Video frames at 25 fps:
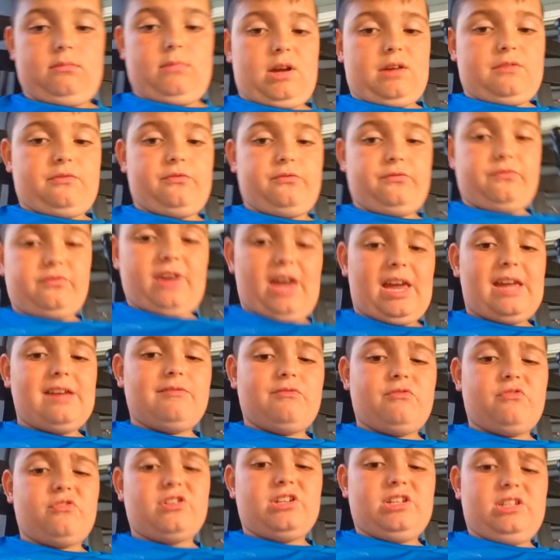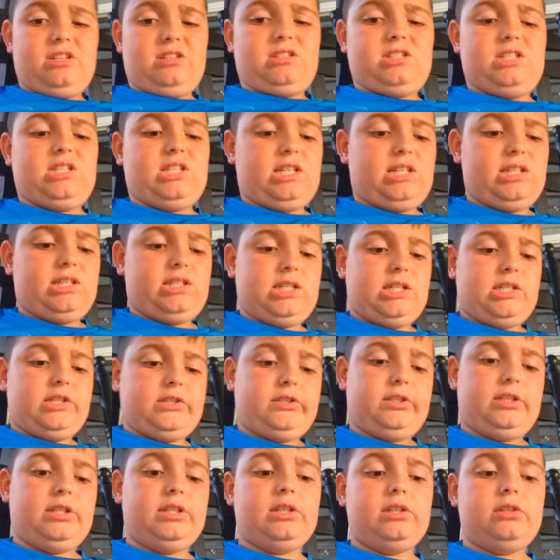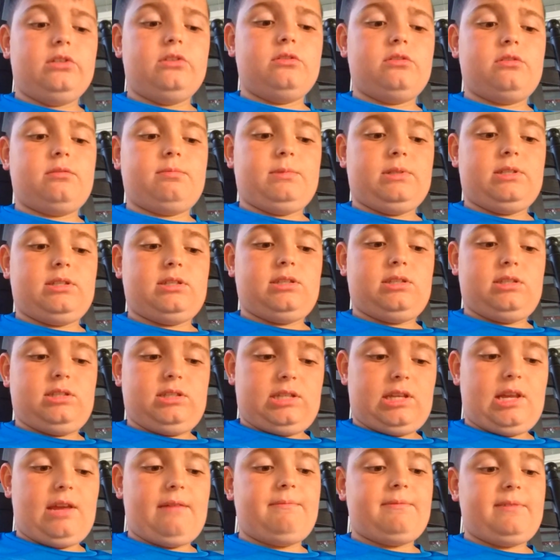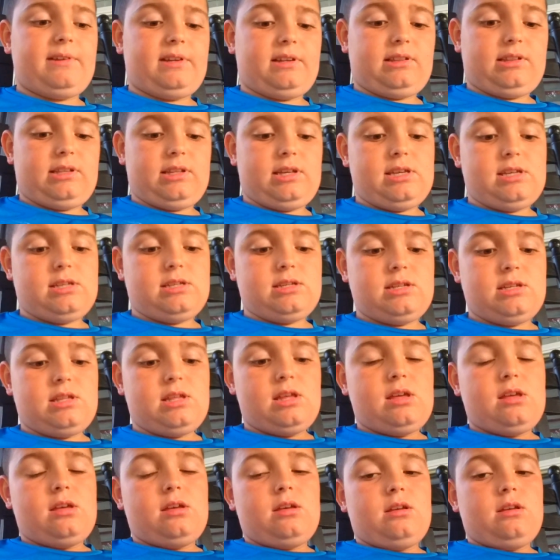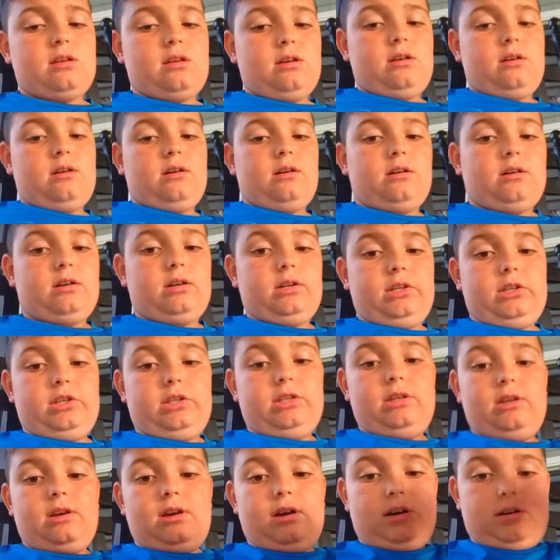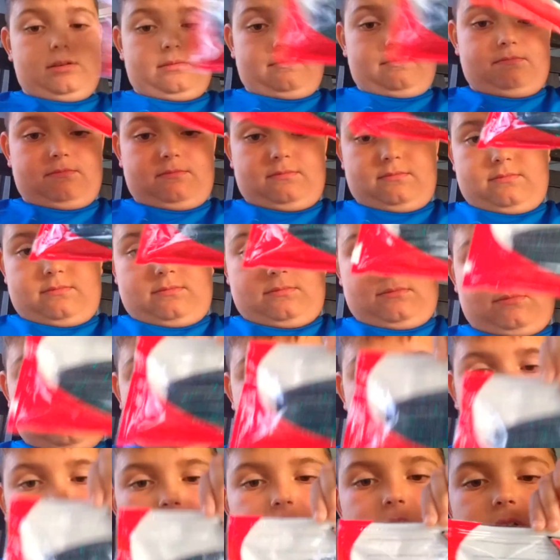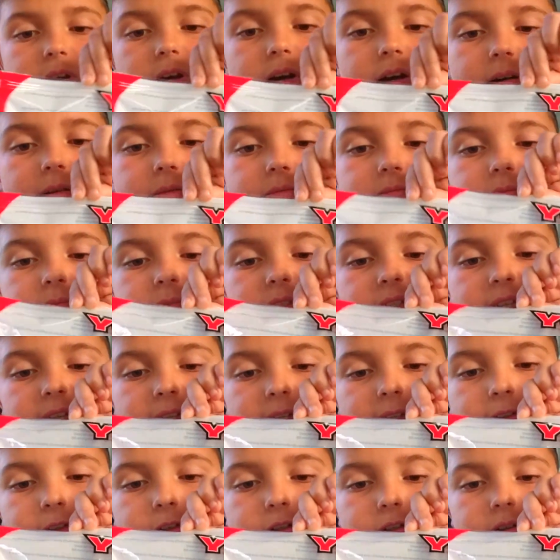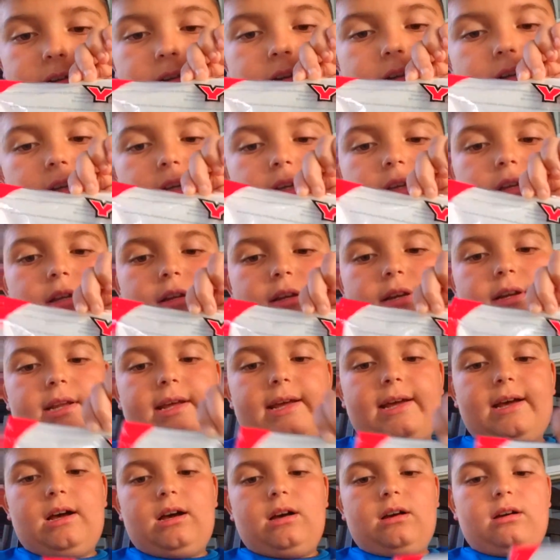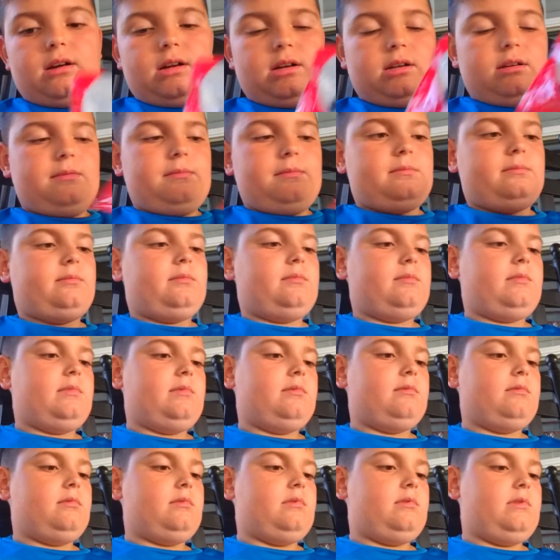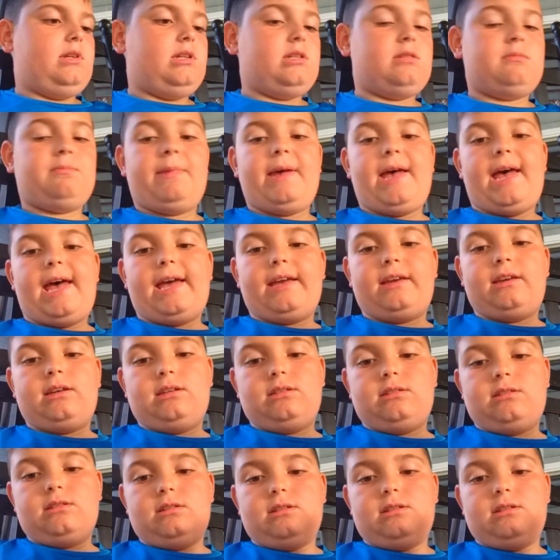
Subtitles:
my favorite Senkos to use specifically are Yum Dingers. Now, this pack is